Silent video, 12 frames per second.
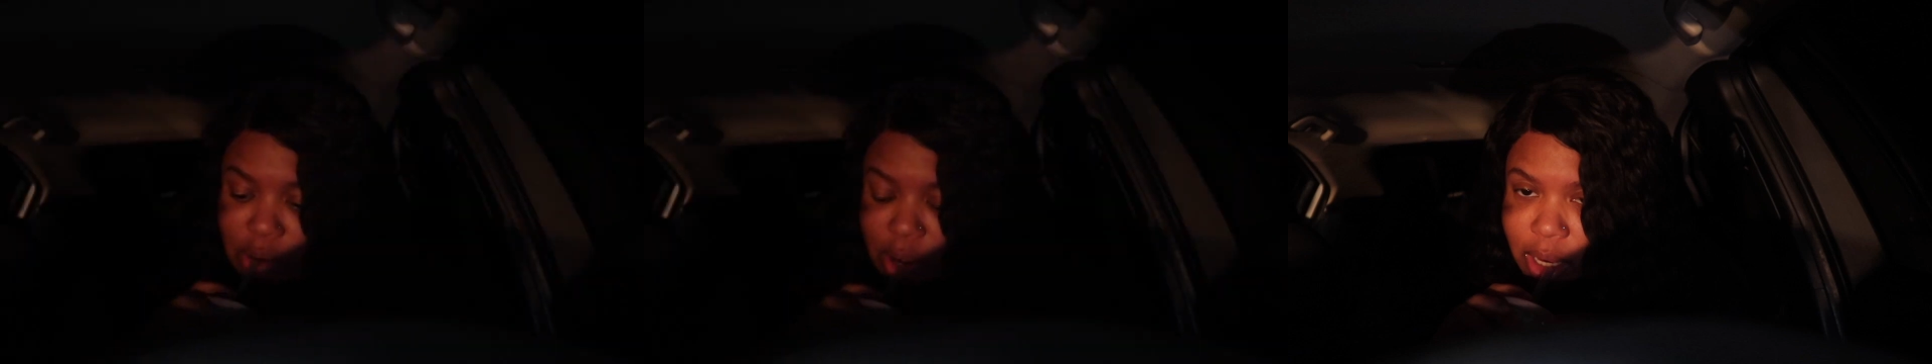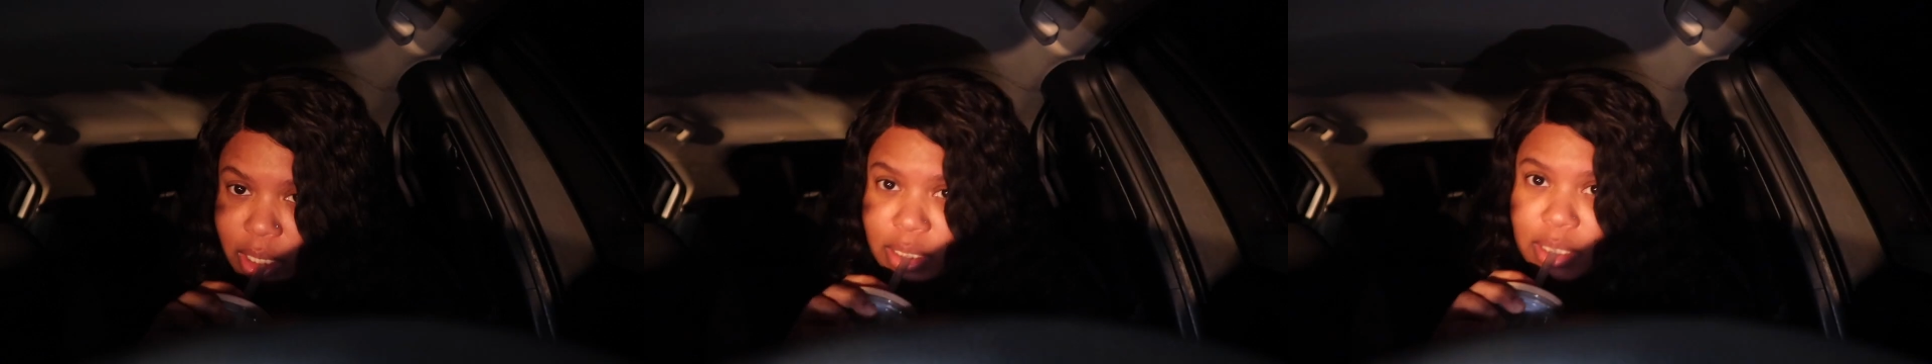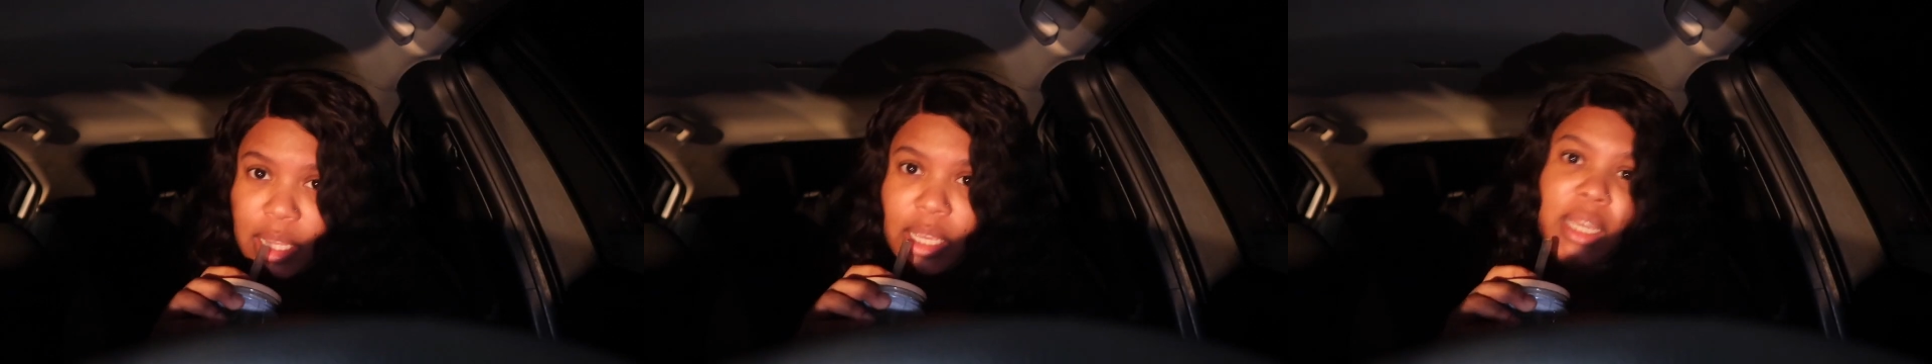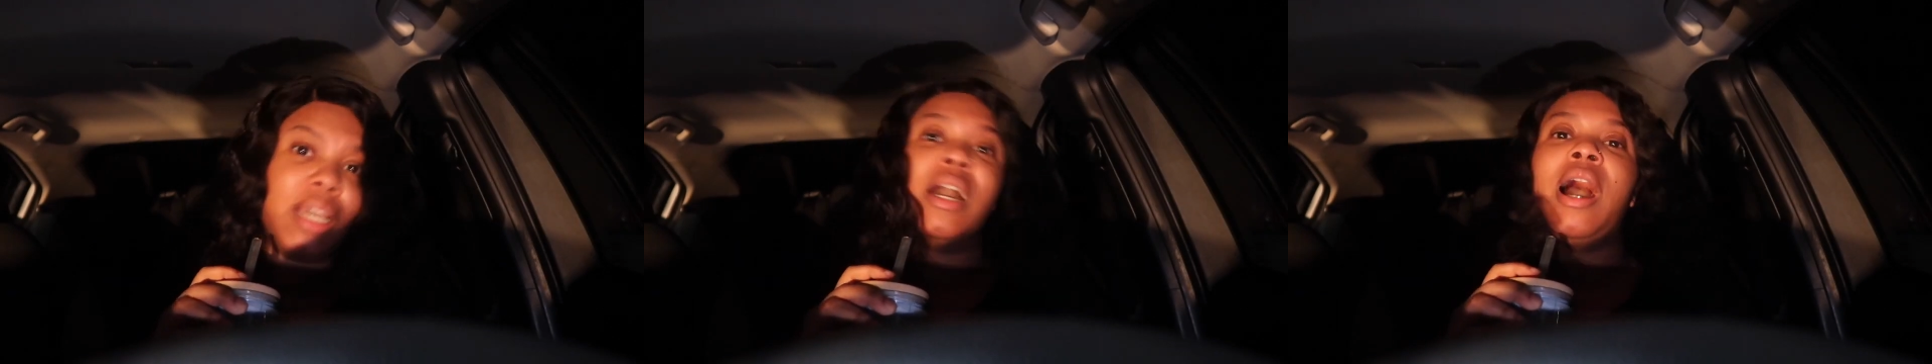Christ,
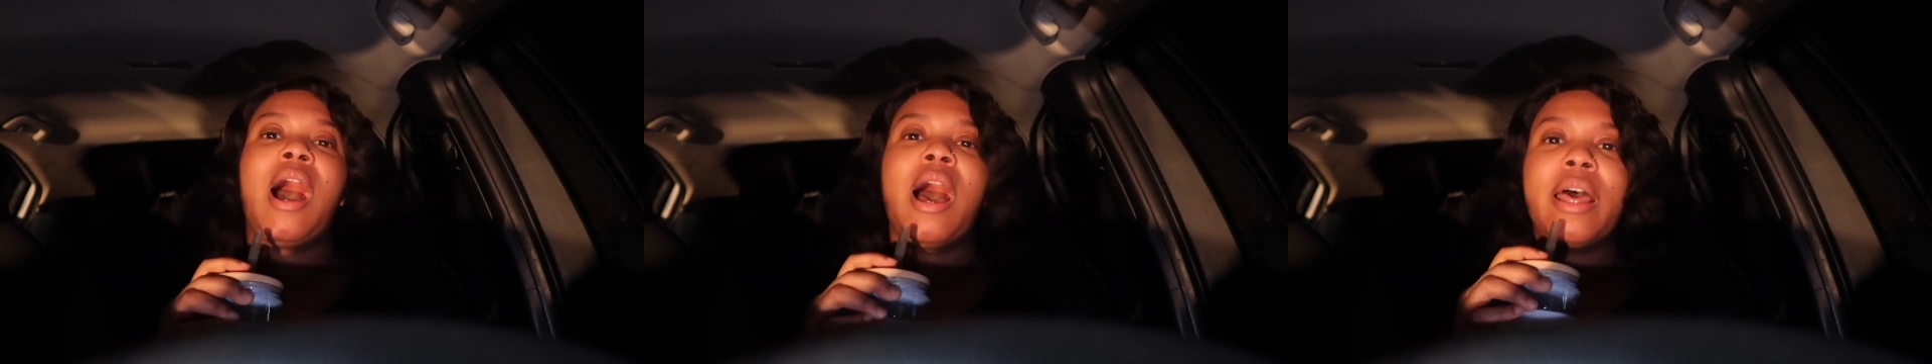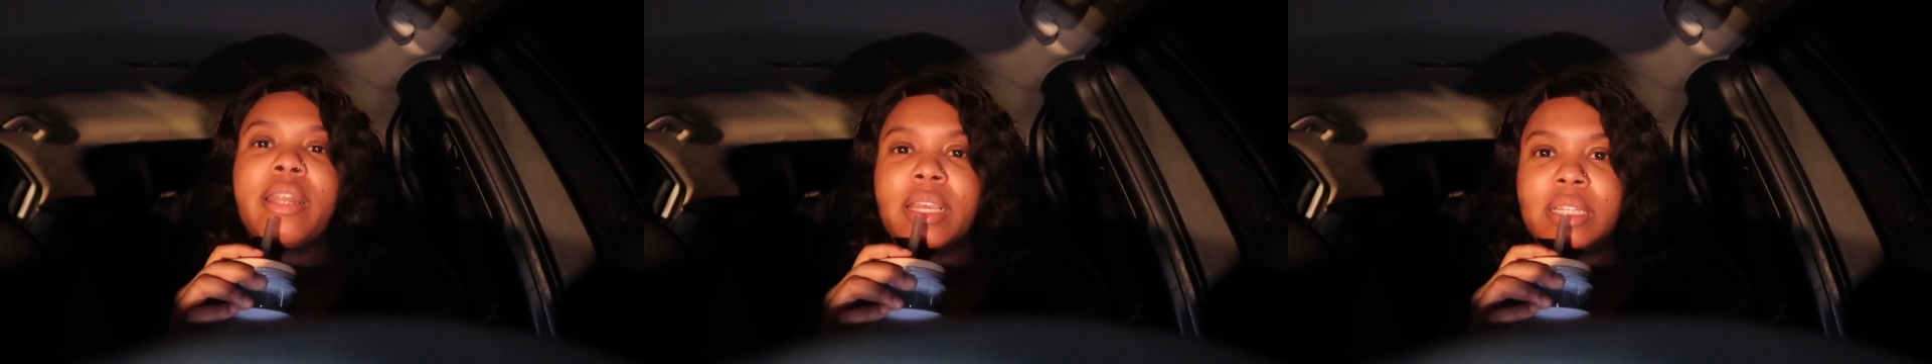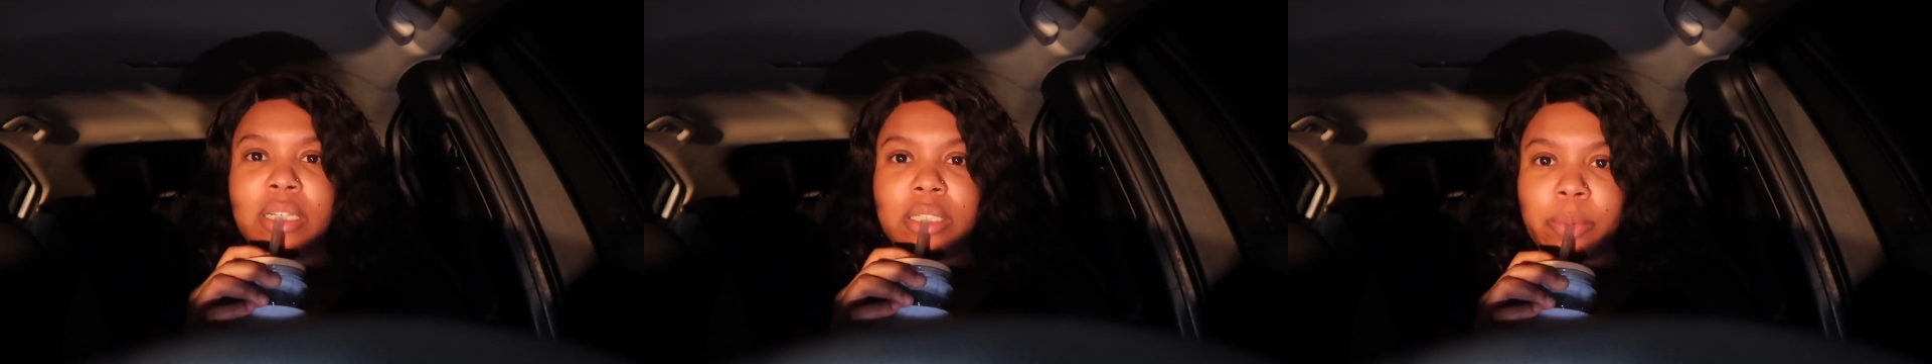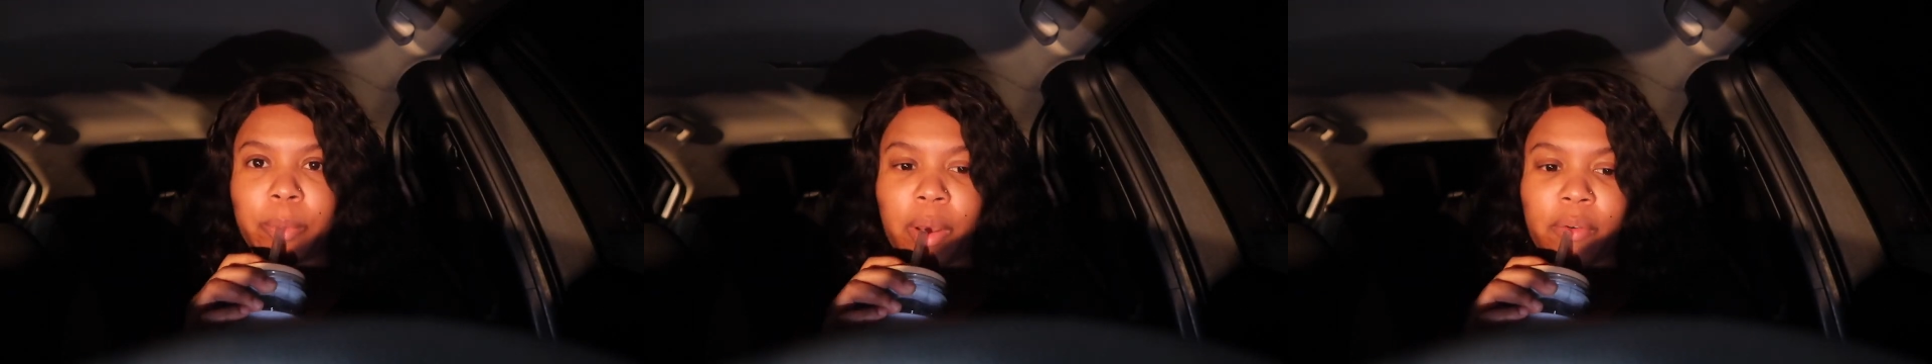thank God they
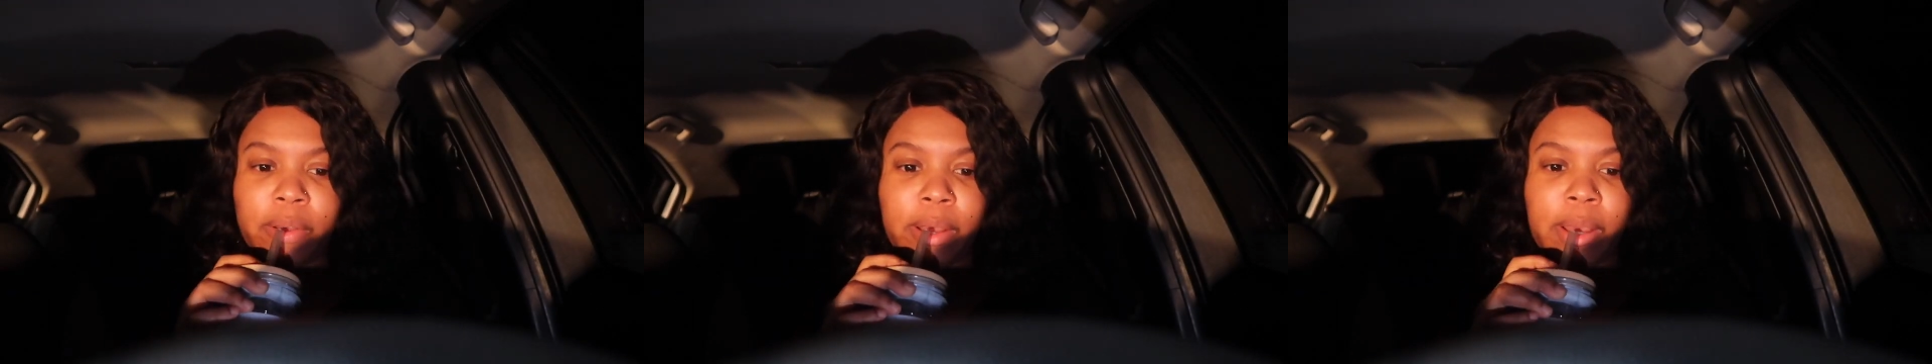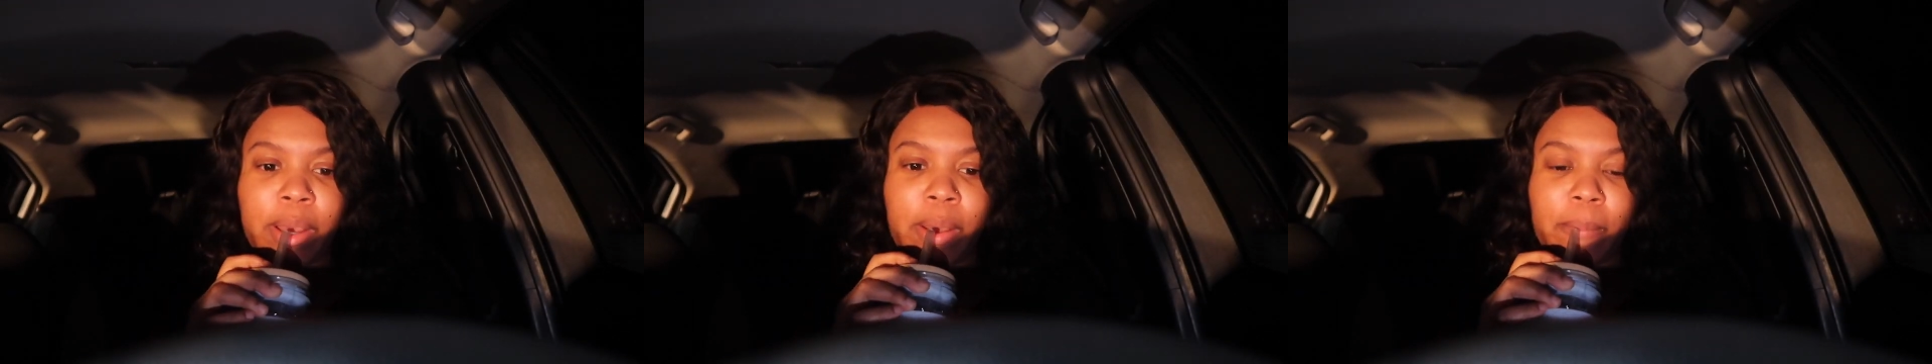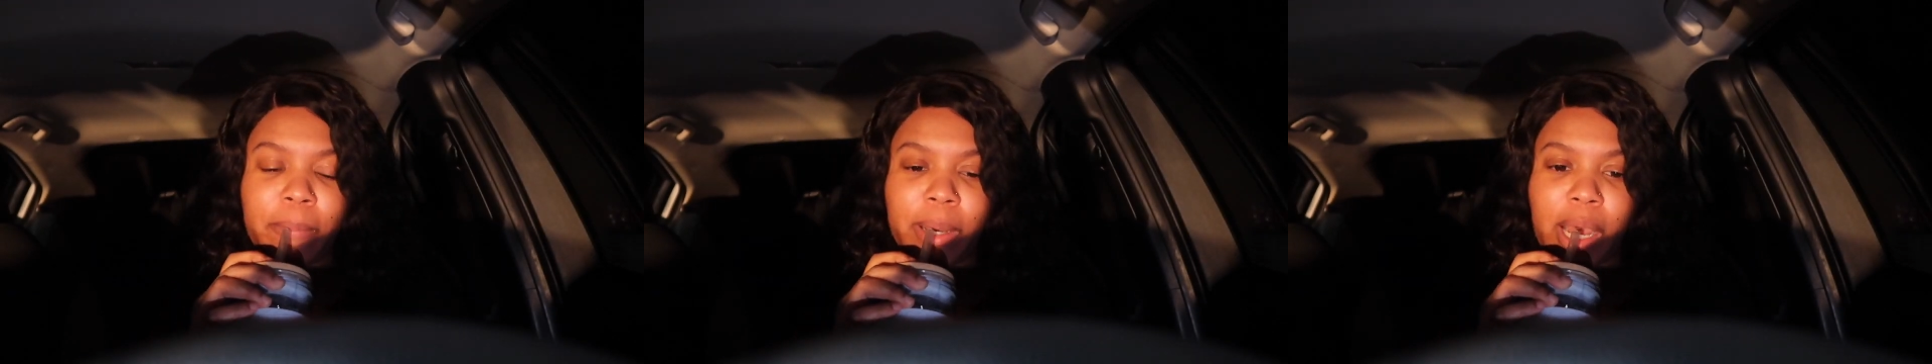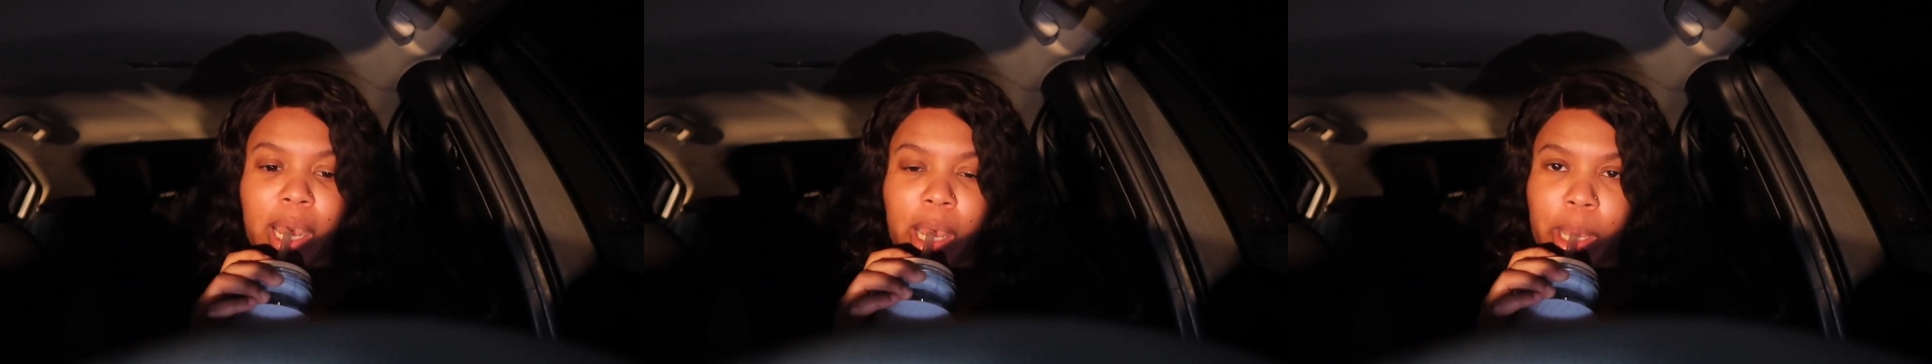turned them off.
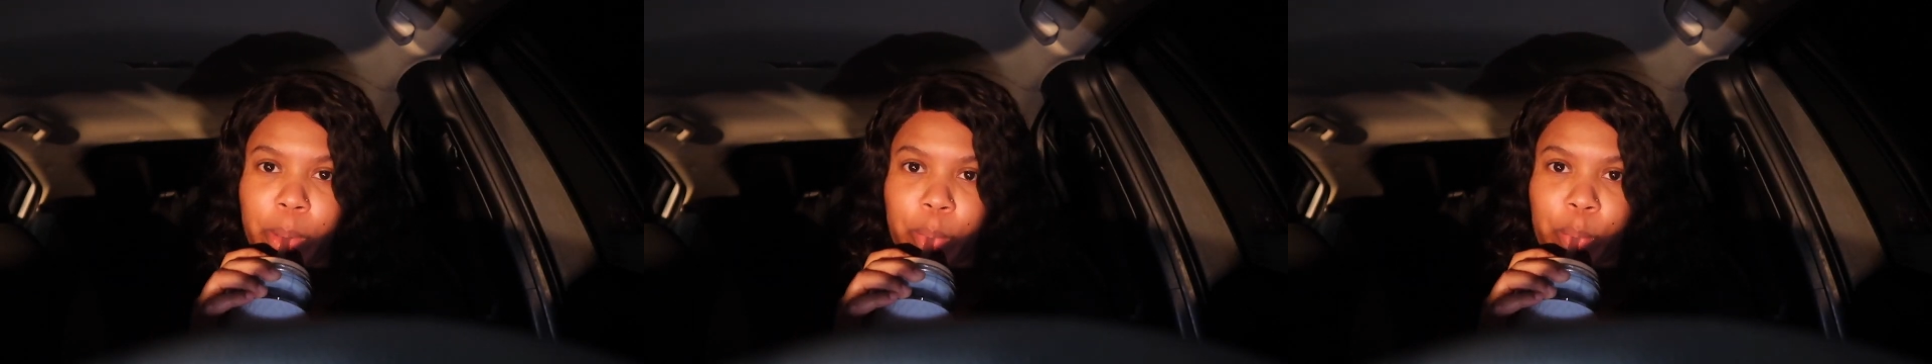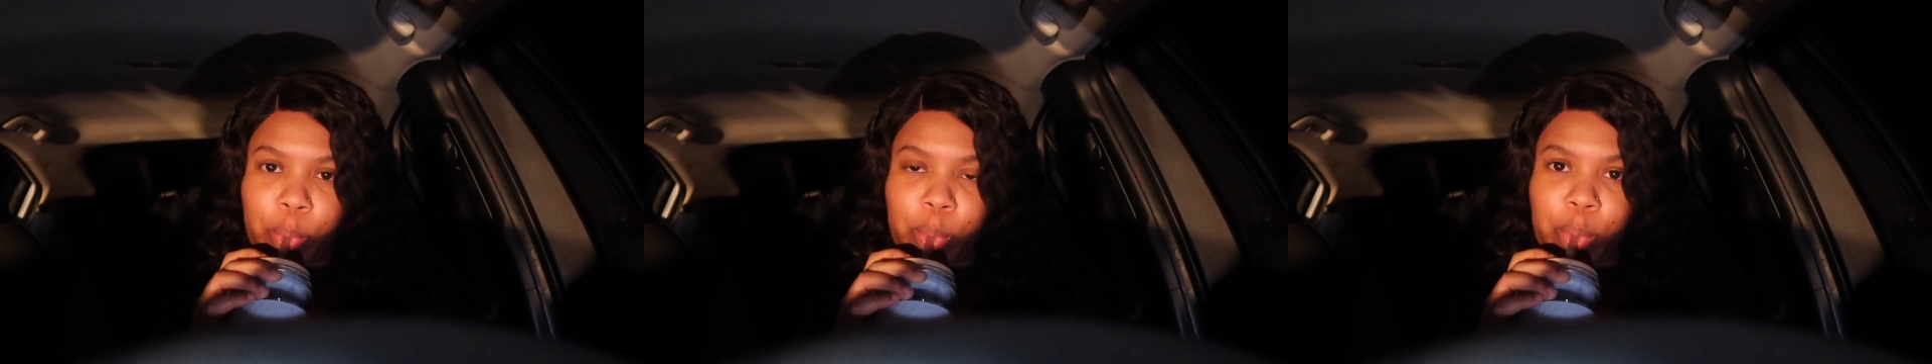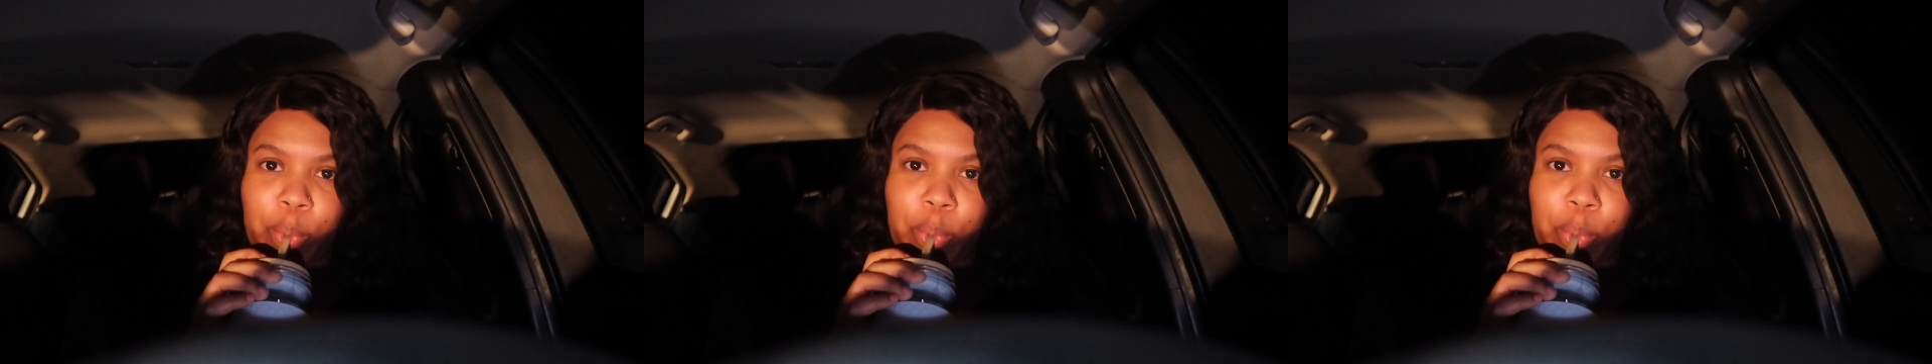But um